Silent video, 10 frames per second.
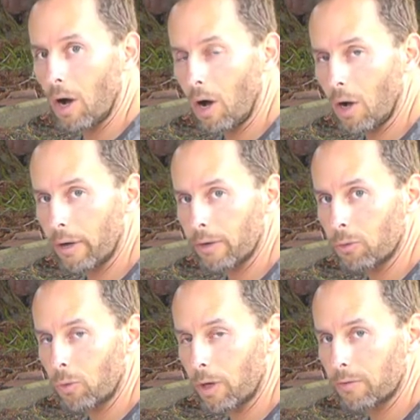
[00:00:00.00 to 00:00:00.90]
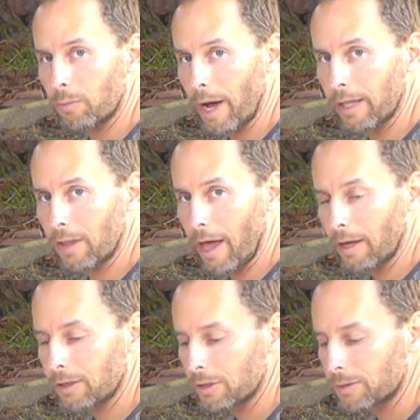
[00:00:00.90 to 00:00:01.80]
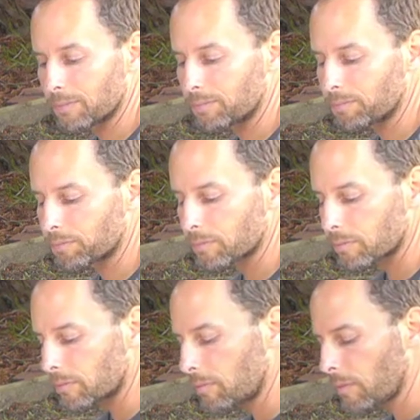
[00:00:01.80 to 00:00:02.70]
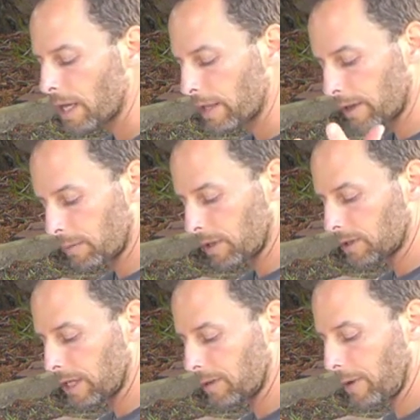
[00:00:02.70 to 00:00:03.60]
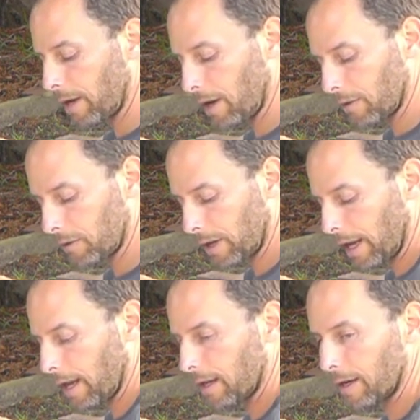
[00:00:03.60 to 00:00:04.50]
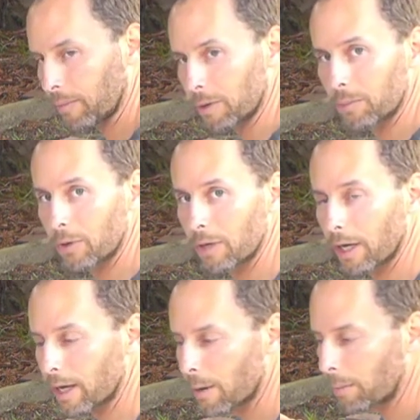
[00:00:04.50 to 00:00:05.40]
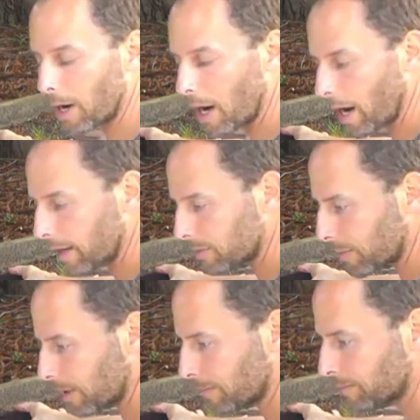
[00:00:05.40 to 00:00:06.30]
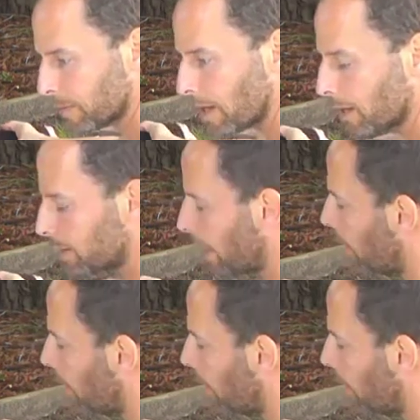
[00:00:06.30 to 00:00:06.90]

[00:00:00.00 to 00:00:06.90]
on one of my legs, and then I'm going to take my other hand, I'm going to put it behind me to